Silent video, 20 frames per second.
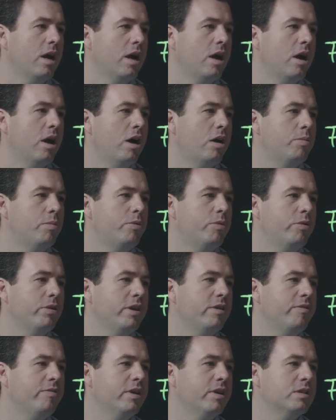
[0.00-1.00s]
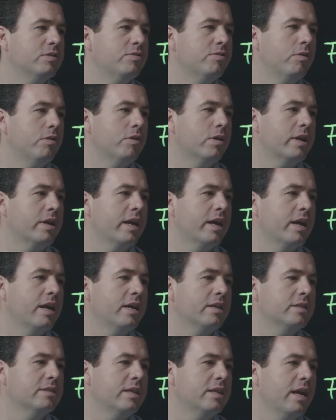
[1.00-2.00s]
our previous
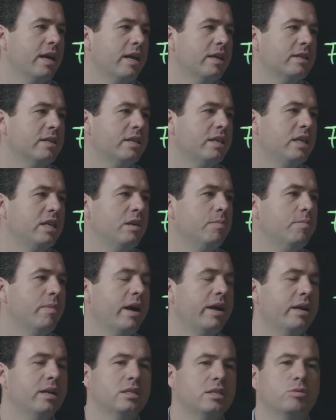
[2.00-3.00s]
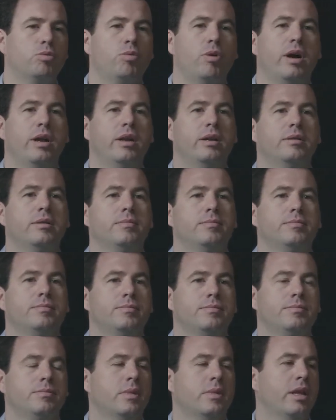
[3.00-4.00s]
forecast at t minus 1.
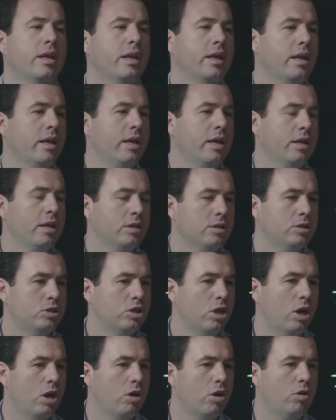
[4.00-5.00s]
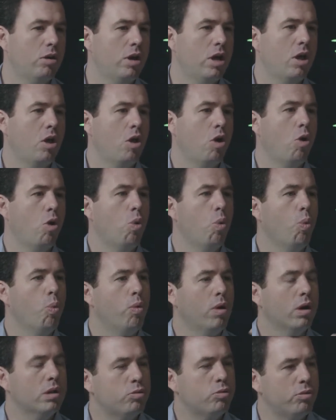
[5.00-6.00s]
So
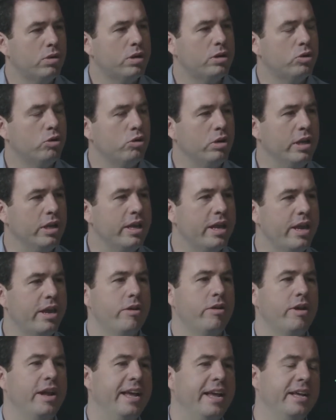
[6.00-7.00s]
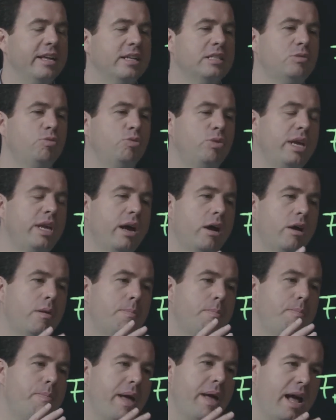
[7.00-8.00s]
what we're doing here is we are
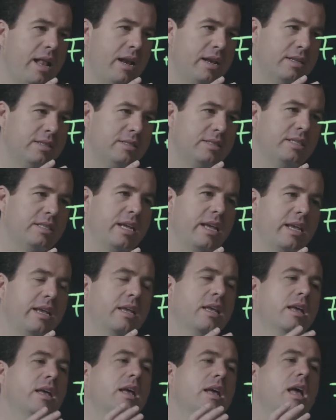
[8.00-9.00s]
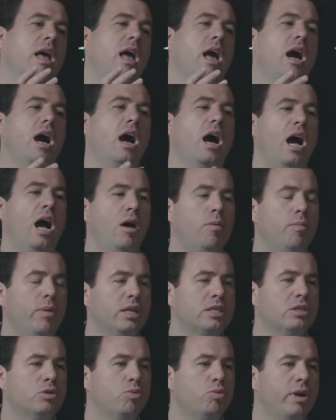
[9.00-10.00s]
balancing how
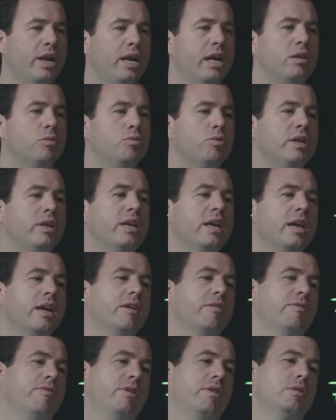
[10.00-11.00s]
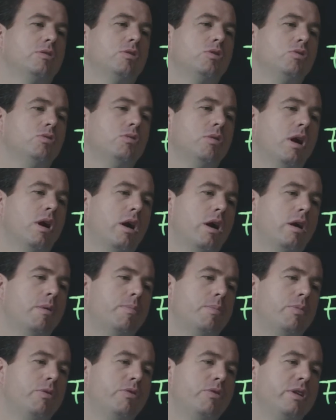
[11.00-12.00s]
much weight we give to our
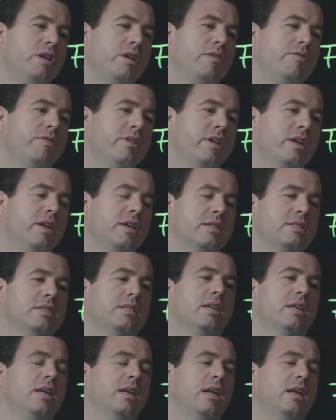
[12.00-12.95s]
previous